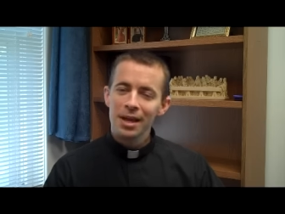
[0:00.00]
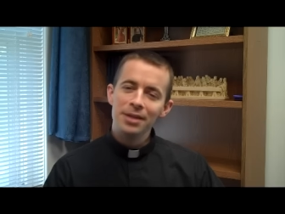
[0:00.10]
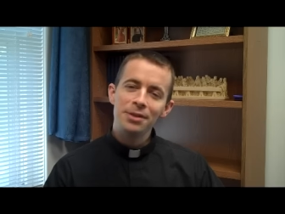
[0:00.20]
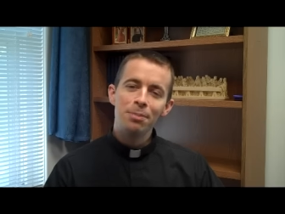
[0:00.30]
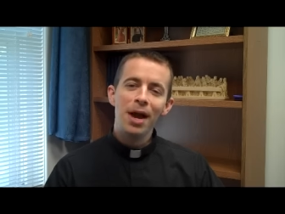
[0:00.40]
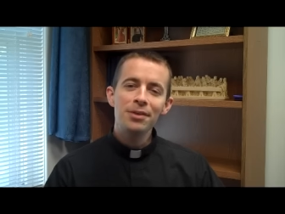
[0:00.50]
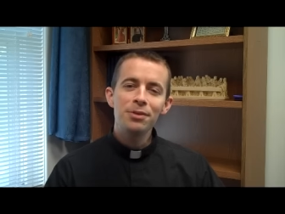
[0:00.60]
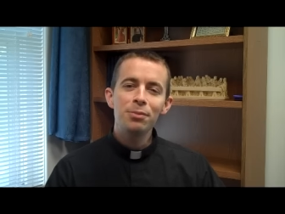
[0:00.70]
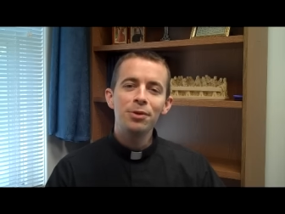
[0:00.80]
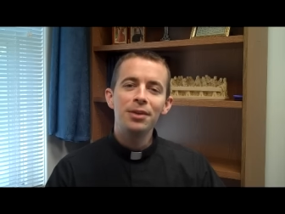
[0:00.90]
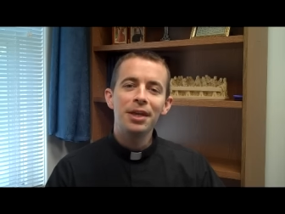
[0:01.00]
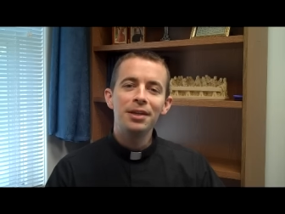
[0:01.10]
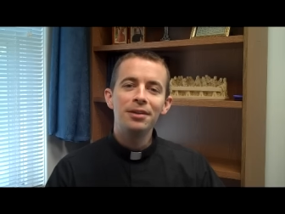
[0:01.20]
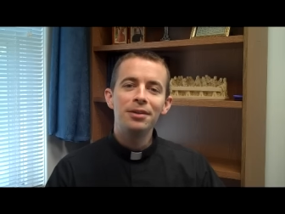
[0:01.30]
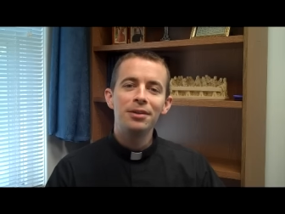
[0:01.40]
Is it possible
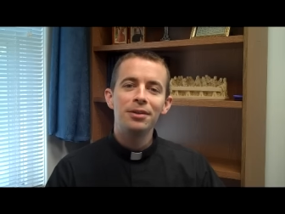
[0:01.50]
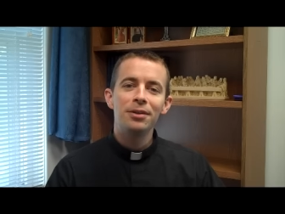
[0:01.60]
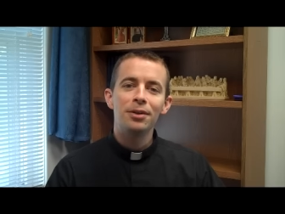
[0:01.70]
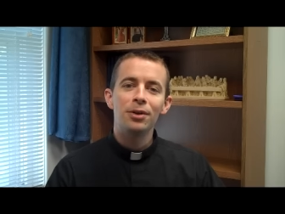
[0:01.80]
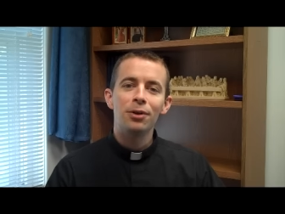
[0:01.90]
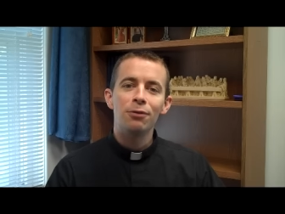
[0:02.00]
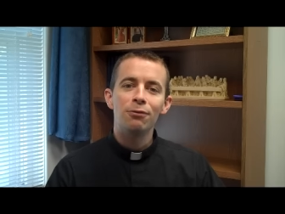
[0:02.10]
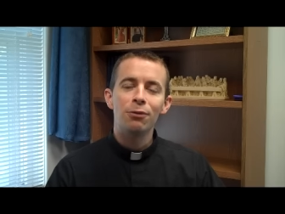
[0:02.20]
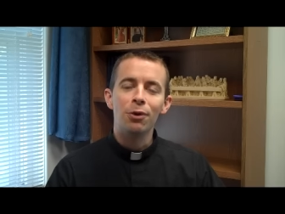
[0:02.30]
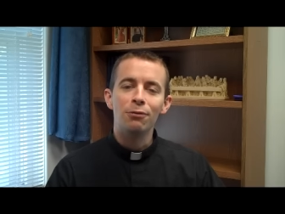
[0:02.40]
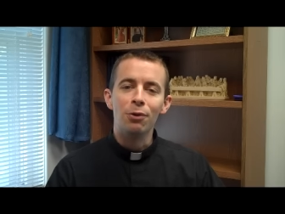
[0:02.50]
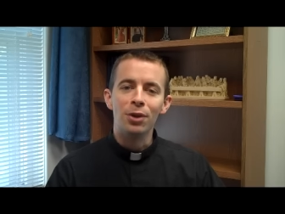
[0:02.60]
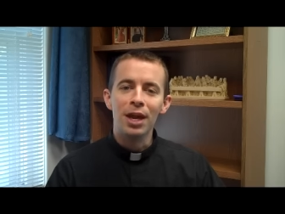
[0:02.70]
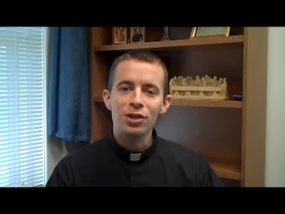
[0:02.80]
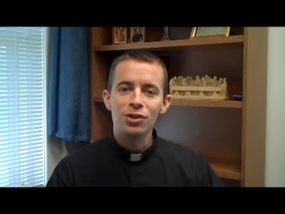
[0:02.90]
then for a
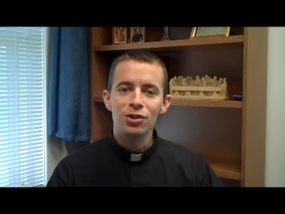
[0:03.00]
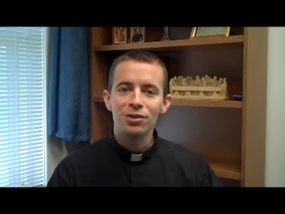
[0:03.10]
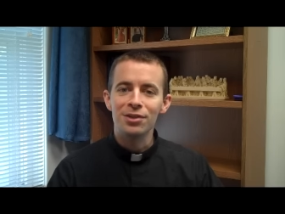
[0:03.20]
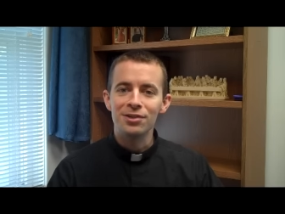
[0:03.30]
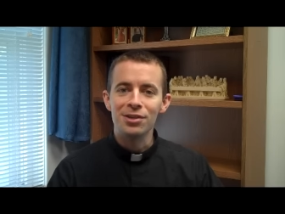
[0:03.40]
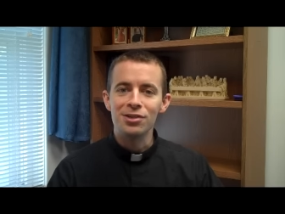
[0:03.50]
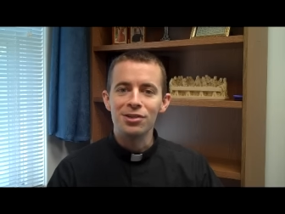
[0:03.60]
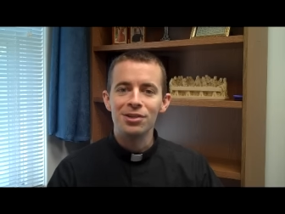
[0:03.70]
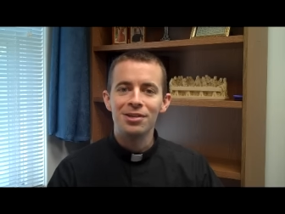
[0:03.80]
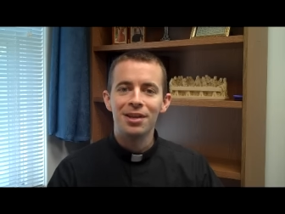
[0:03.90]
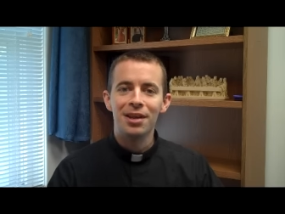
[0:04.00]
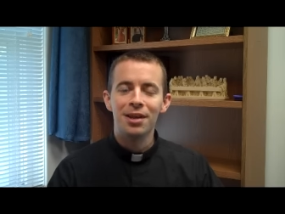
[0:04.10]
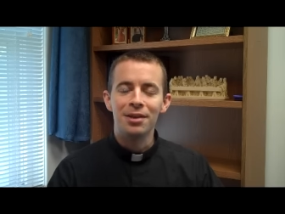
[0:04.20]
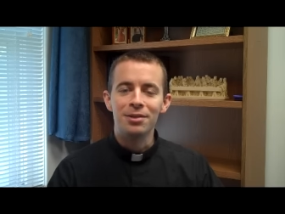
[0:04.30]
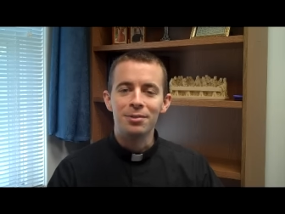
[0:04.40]
vocational decision
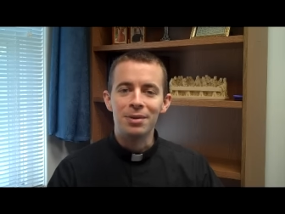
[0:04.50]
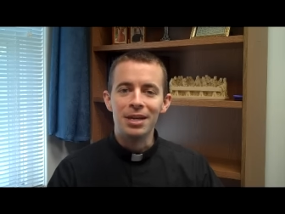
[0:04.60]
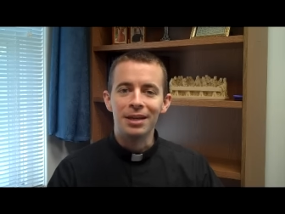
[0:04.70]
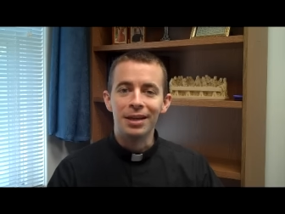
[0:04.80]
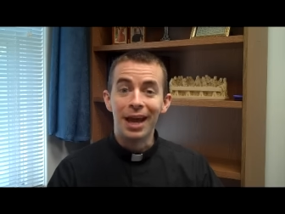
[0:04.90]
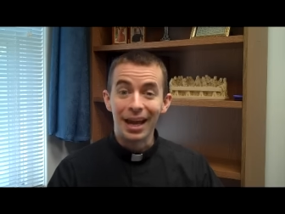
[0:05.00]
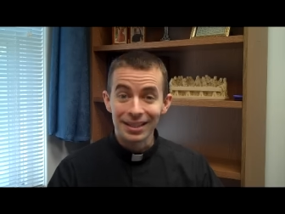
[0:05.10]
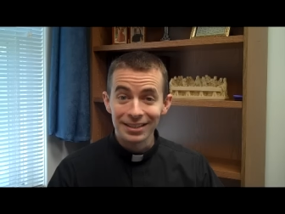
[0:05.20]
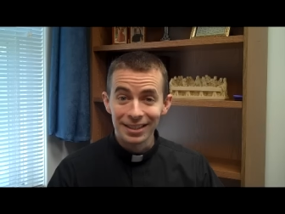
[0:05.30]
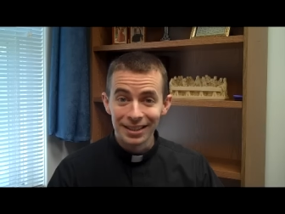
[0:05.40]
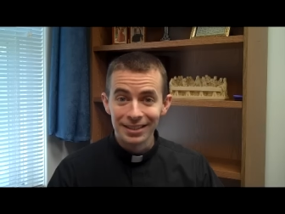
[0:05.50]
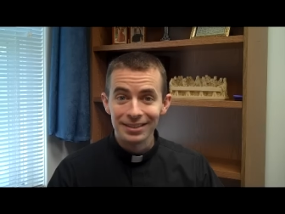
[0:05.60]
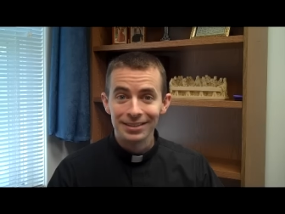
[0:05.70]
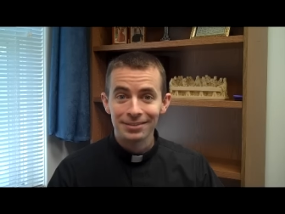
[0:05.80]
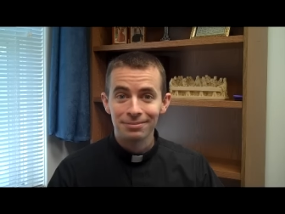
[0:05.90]
to be an accident?